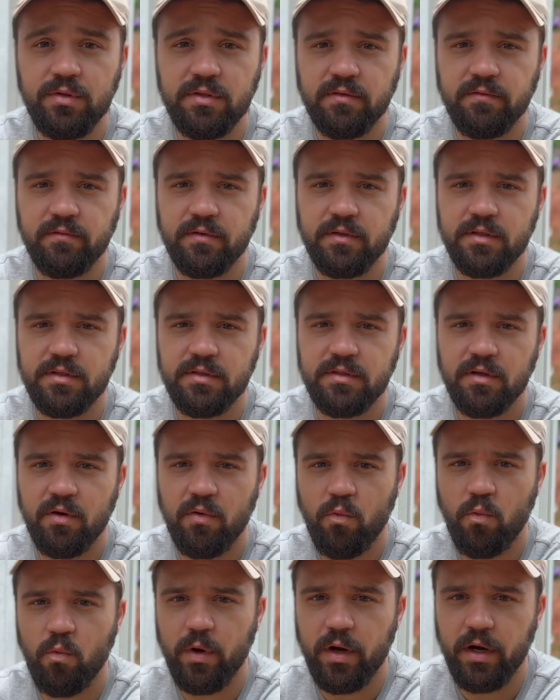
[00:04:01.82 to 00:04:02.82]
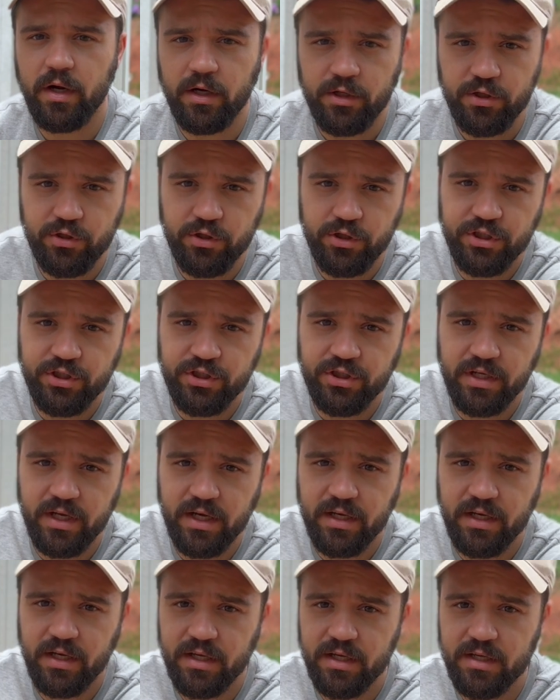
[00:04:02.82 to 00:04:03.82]
of us, where your
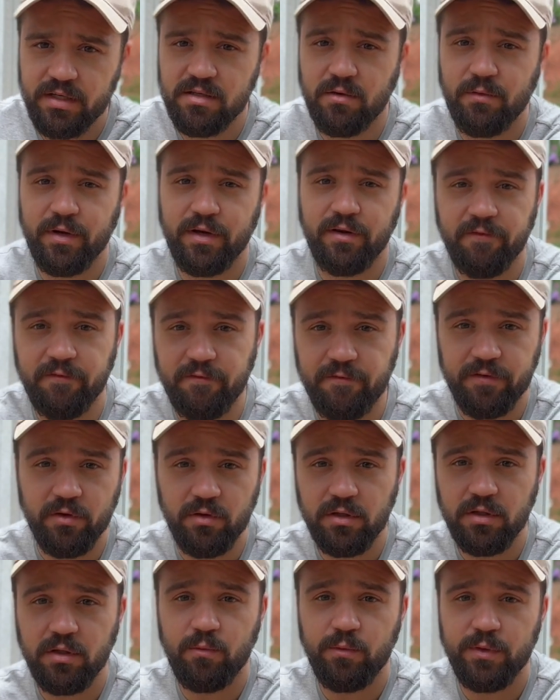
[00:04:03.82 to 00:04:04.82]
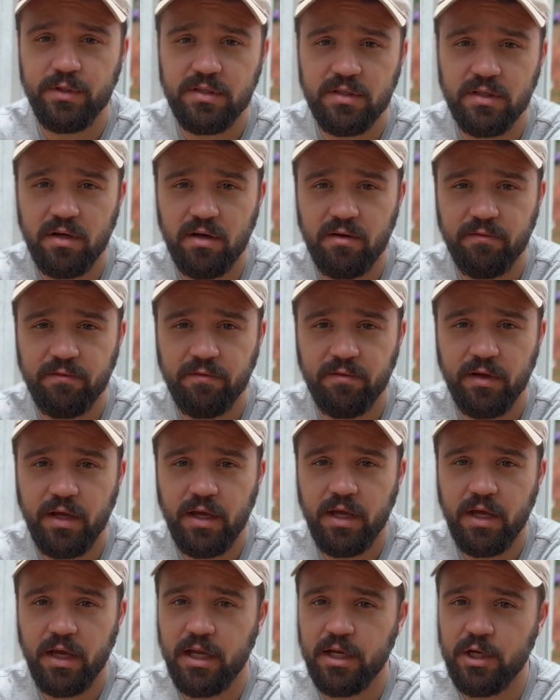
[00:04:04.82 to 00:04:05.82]
shed is already filled with stuff
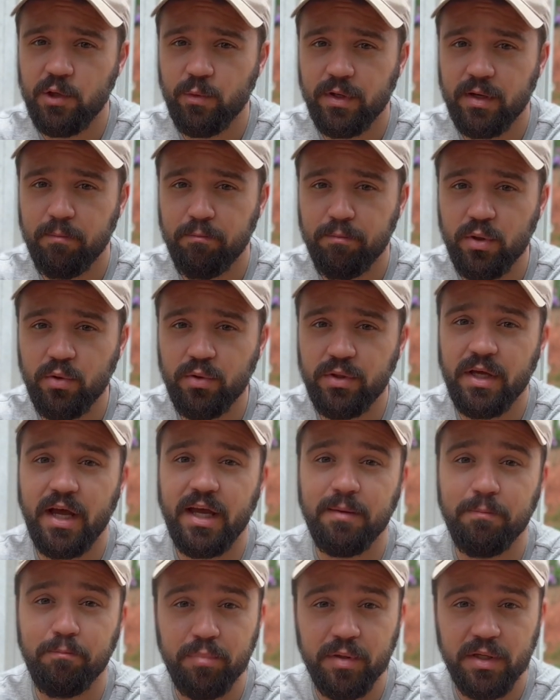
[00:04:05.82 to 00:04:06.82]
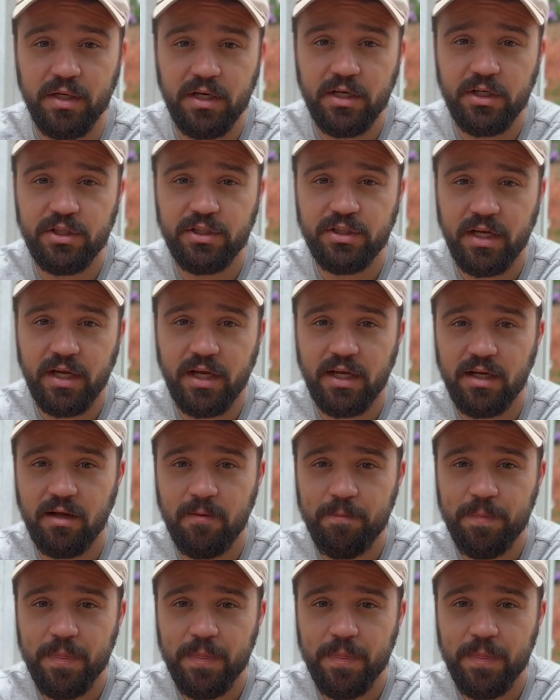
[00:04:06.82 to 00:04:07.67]
and you want to build a bigger shed,